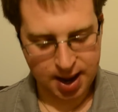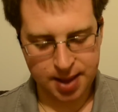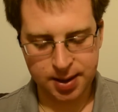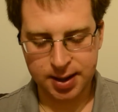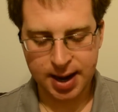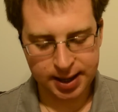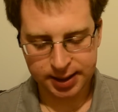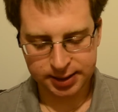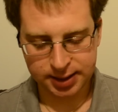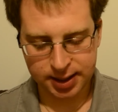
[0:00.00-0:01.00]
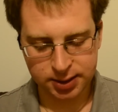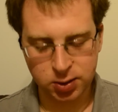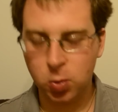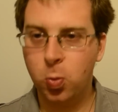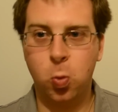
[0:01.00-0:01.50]
And then Heidi
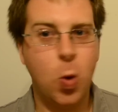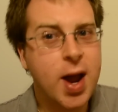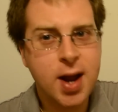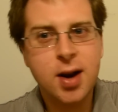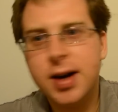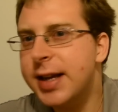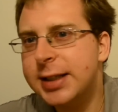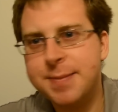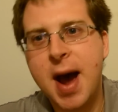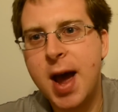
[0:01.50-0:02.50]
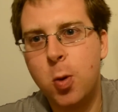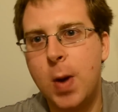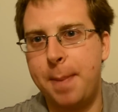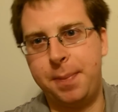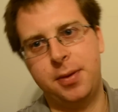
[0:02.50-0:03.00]
says, where is my
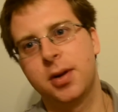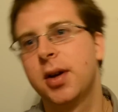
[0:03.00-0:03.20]
whip?